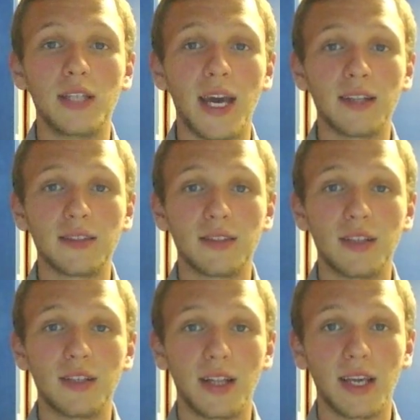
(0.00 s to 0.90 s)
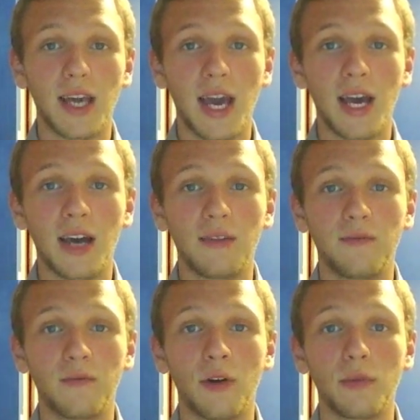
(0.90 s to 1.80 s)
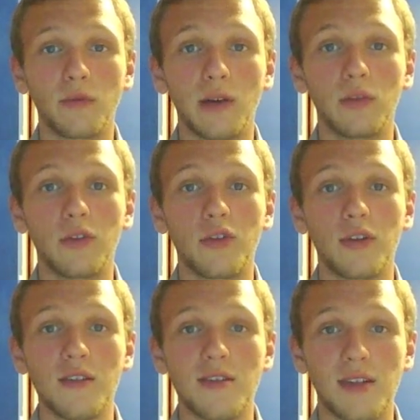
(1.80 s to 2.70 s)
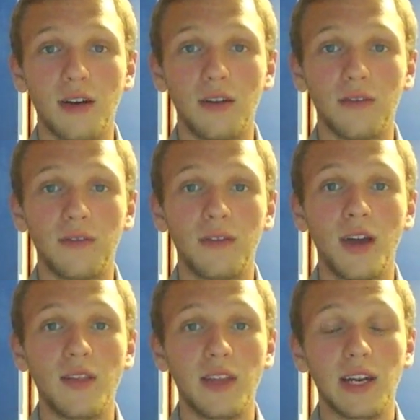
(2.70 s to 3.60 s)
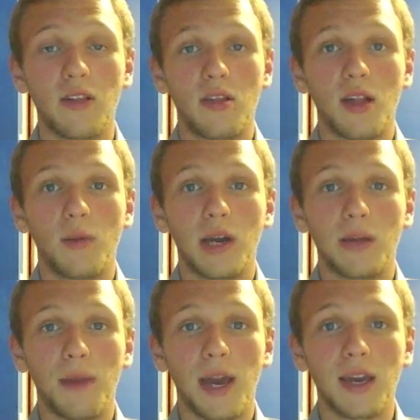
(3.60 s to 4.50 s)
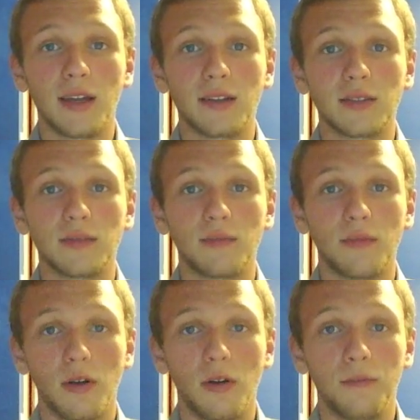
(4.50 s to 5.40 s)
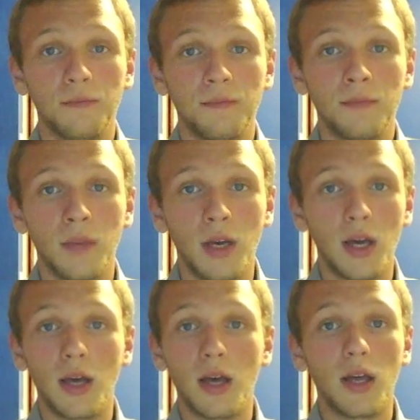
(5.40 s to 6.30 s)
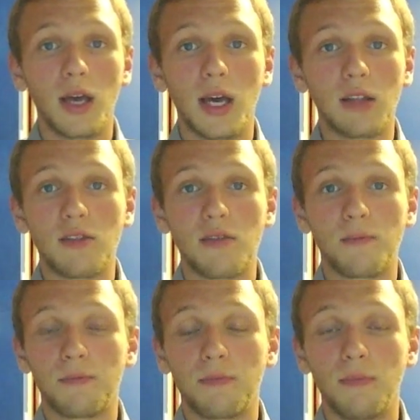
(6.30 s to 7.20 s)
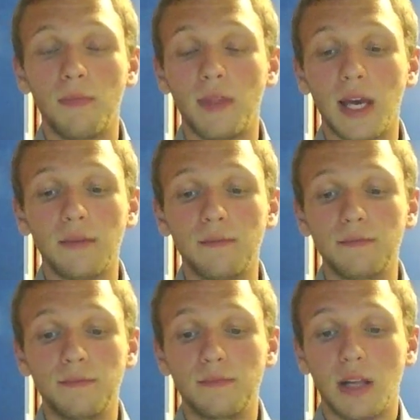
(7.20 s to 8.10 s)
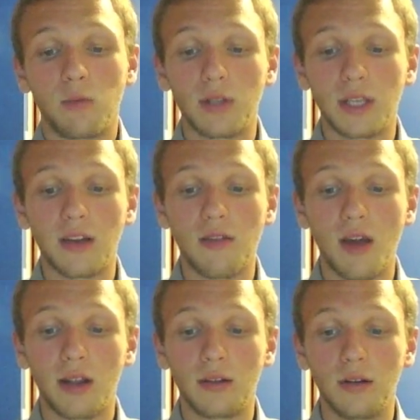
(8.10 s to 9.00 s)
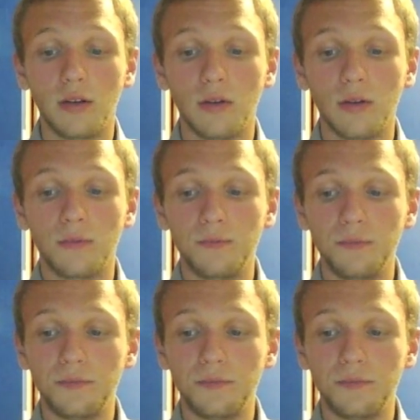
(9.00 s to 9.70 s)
debt that they had from the revolution itself. They needed some way to pay it, so that's what they decided to do.